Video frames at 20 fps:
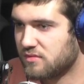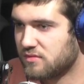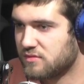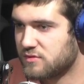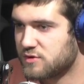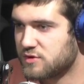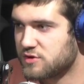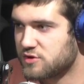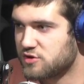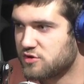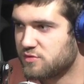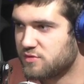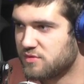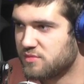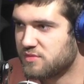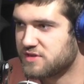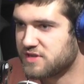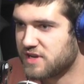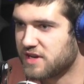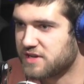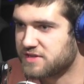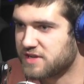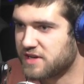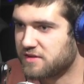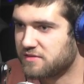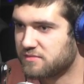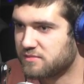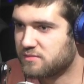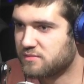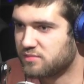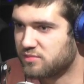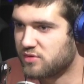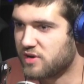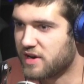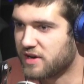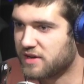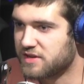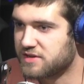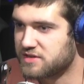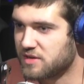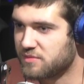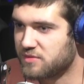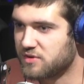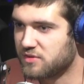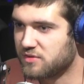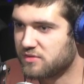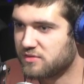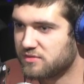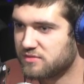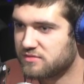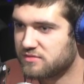stupid mistakes like breaking something.